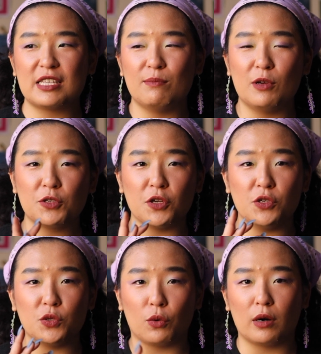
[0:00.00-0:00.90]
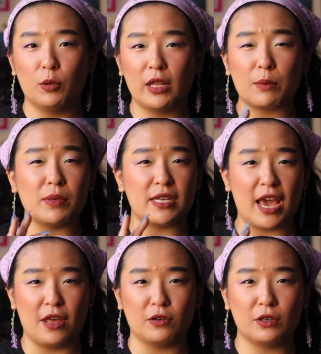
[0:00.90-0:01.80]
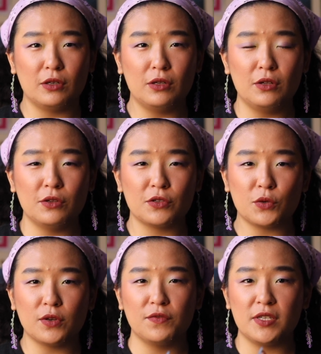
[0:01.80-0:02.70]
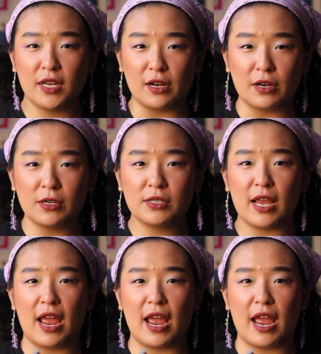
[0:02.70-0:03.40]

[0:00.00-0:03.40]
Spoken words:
the most adorable like botanical sort of stickers